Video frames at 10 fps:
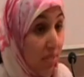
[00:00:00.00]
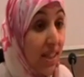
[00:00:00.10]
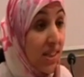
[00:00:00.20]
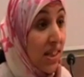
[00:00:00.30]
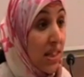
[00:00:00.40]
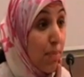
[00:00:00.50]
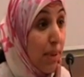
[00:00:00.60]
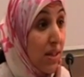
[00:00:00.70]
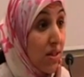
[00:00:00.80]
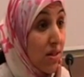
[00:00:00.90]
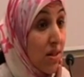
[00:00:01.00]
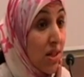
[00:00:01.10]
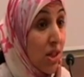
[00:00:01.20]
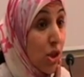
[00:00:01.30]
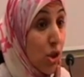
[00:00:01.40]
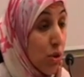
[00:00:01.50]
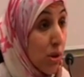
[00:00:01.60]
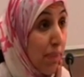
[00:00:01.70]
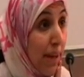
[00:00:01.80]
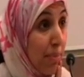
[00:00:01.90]
That's an independent
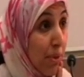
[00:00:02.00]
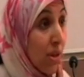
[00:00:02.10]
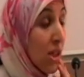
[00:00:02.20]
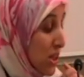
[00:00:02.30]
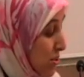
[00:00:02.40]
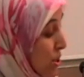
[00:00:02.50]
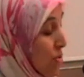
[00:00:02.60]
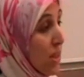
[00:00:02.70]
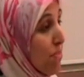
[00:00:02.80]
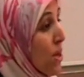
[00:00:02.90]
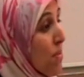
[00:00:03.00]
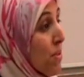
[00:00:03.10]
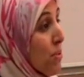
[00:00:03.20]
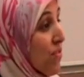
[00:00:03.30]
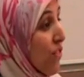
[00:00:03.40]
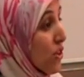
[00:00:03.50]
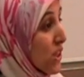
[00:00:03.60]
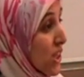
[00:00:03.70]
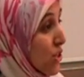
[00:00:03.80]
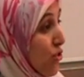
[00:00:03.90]
newspaper. So we don't need Birmingham
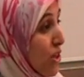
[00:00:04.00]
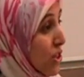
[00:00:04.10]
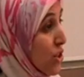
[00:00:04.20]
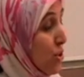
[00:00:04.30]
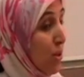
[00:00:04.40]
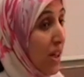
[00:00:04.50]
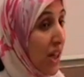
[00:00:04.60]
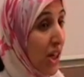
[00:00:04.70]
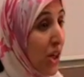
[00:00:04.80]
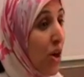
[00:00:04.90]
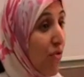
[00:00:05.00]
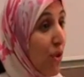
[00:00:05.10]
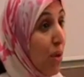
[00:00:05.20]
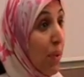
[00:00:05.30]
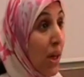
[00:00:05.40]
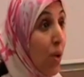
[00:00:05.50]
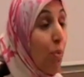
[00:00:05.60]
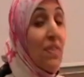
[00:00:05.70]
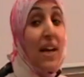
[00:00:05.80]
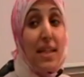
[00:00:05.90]
University trying to do a cover-up
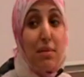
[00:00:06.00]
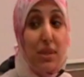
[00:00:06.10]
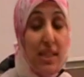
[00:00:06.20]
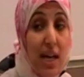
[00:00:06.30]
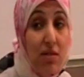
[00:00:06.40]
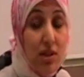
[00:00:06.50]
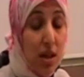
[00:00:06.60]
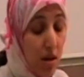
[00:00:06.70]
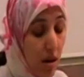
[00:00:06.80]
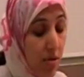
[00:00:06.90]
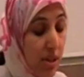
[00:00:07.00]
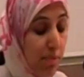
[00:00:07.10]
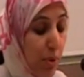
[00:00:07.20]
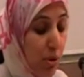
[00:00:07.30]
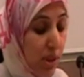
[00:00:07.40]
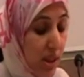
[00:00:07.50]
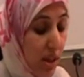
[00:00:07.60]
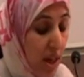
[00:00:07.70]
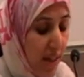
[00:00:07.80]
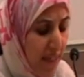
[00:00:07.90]
when they themselves are exposing
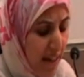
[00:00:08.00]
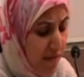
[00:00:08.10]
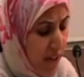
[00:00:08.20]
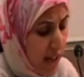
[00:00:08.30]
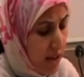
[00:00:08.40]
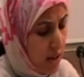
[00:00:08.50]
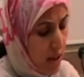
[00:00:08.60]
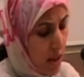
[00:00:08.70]
that fact.